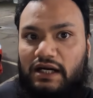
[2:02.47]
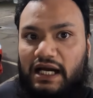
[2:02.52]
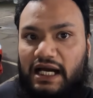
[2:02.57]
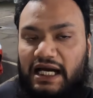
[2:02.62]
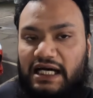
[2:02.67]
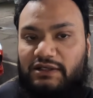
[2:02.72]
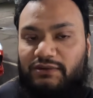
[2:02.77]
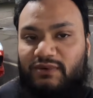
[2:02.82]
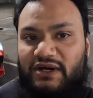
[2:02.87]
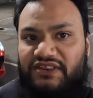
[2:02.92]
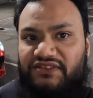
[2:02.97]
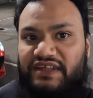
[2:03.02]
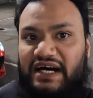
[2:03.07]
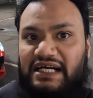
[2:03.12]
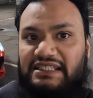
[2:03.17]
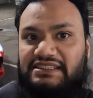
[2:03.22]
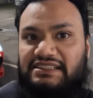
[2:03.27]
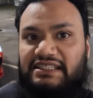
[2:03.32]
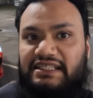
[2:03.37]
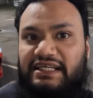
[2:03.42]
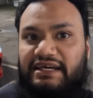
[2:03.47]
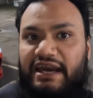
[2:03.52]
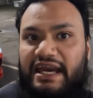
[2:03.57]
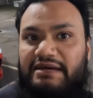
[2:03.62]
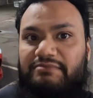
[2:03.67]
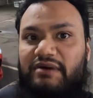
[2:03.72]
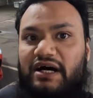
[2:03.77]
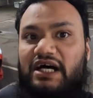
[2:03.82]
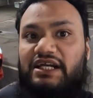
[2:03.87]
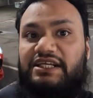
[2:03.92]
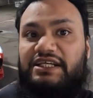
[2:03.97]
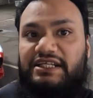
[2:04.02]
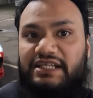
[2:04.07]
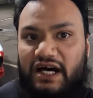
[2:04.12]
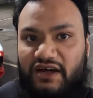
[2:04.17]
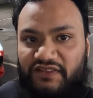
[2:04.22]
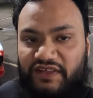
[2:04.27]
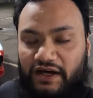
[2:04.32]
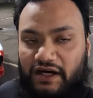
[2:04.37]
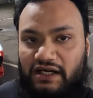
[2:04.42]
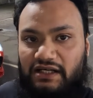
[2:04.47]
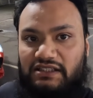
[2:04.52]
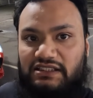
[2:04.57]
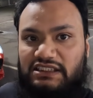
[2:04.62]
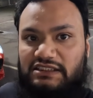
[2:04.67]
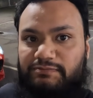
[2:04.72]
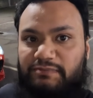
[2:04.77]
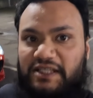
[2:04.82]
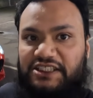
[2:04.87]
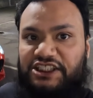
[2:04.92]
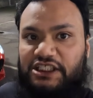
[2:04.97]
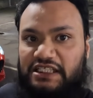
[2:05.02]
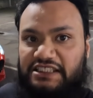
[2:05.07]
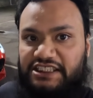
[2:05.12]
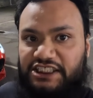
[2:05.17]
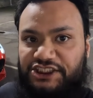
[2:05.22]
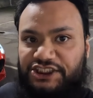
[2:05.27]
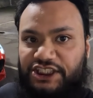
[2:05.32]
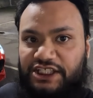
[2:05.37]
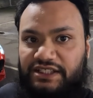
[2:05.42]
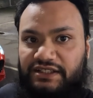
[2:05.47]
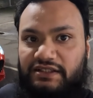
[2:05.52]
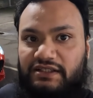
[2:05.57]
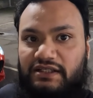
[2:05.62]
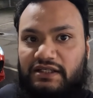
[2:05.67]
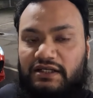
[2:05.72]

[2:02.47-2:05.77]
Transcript: And with that came another special edition.